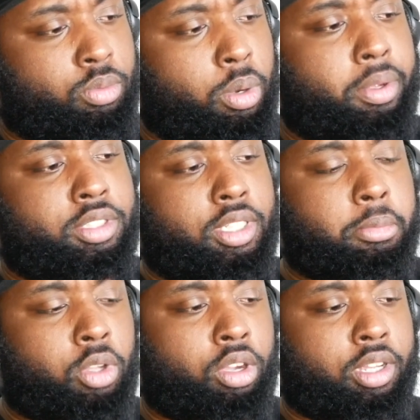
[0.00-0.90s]
we see
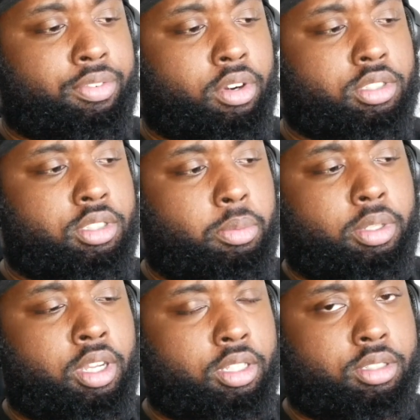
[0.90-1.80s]
them talking at first, and then we
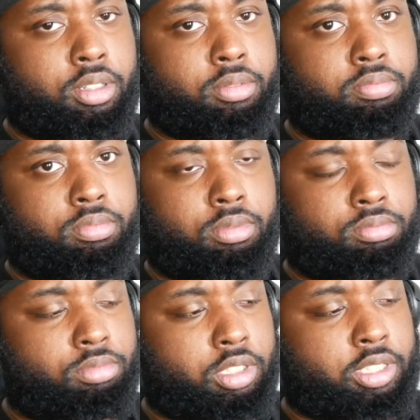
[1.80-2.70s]
cut to
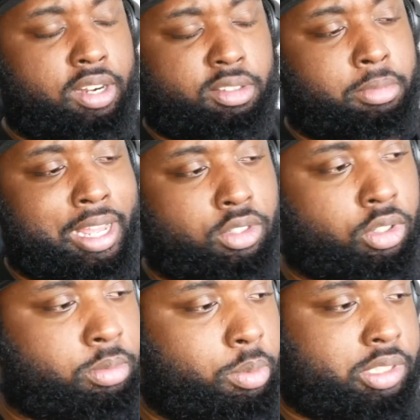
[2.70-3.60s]
a shot of them not
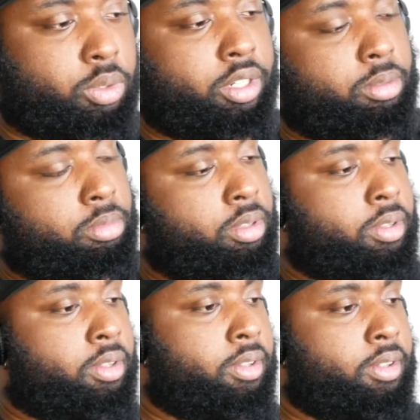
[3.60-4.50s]
talking, but we still hear them.
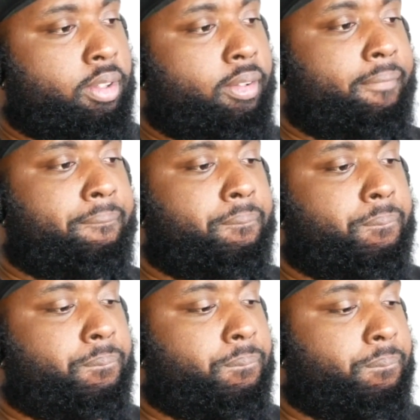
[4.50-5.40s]

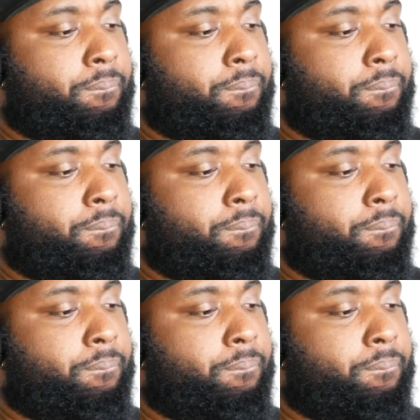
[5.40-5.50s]
Stole